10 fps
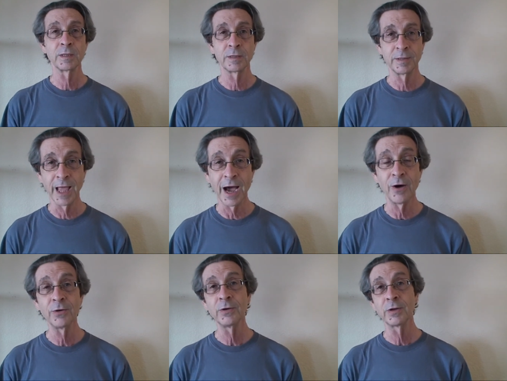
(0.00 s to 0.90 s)
Now,
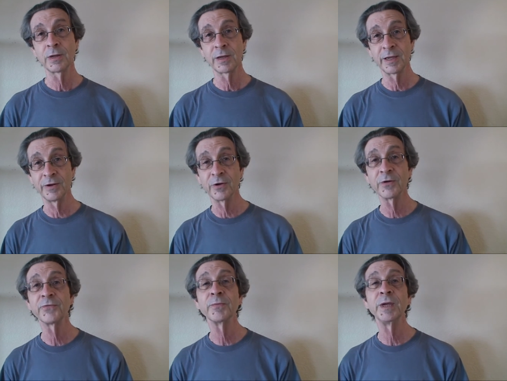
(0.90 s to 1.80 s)
in order
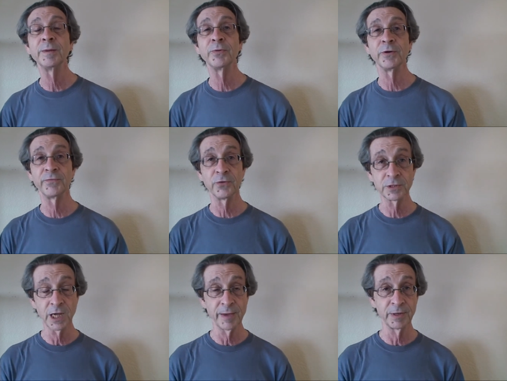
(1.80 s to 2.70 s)
for me to put full
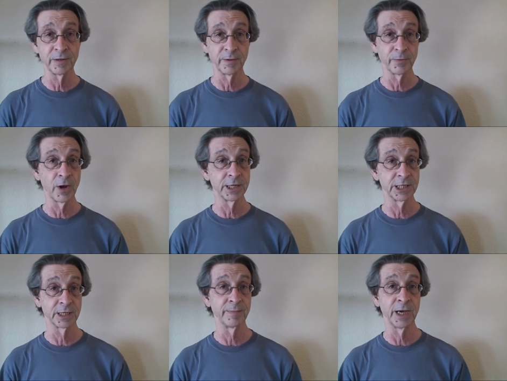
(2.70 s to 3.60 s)
time into the project,
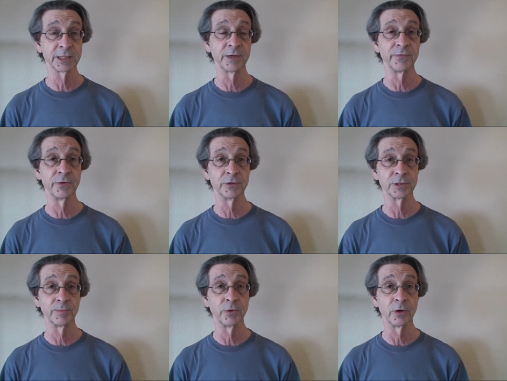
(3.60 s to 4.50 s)
I'm asking for your
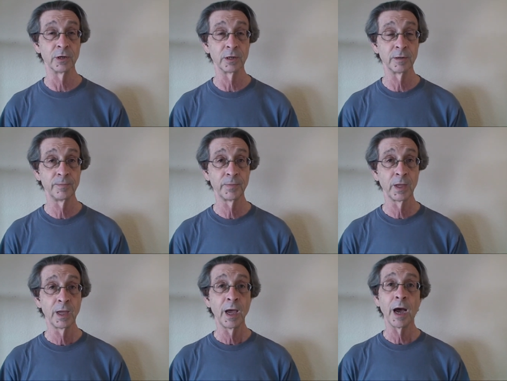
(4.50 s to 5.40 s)
support.
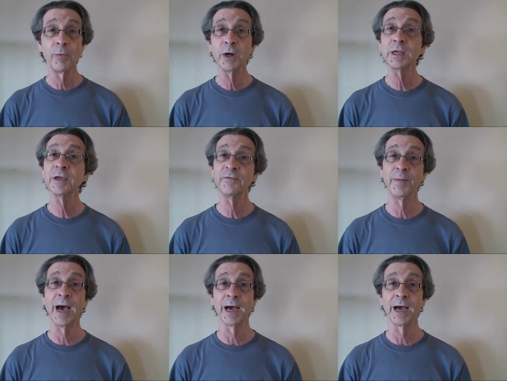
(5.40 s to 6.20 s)
I want to give back.